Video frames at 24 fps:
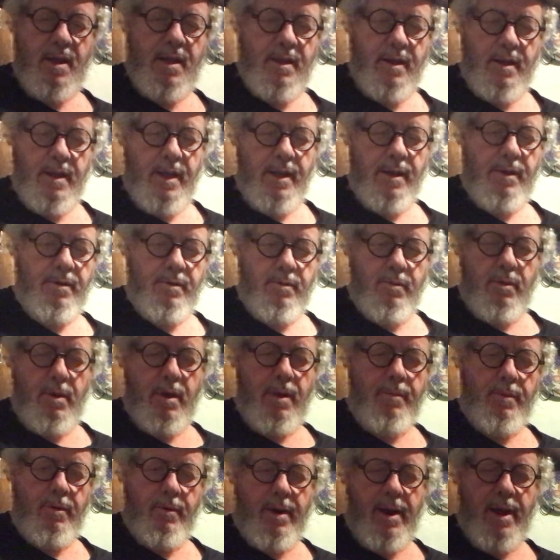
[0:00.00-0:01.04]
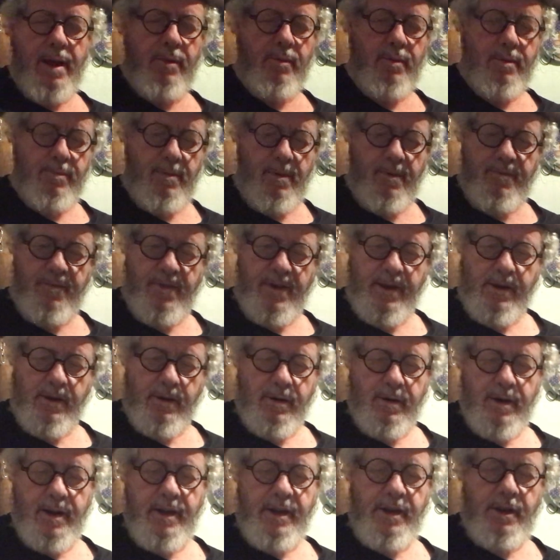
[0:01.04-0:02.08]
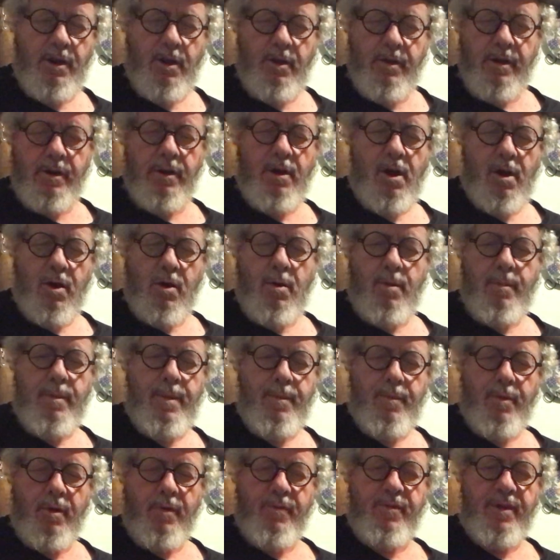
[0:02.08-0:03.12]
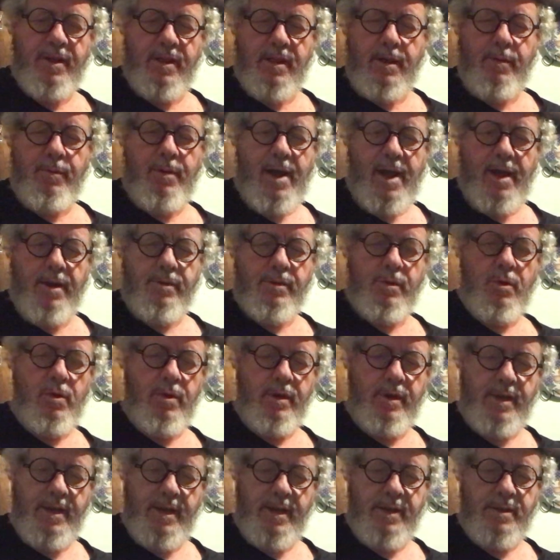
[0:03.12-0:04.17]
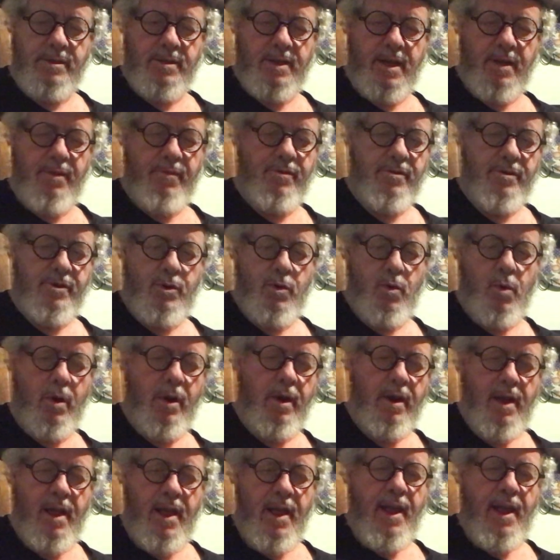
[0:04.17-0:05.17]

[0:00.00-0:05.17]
and run them around with my finger. And you know they're not going to be perfectly round doing this, that's for sure.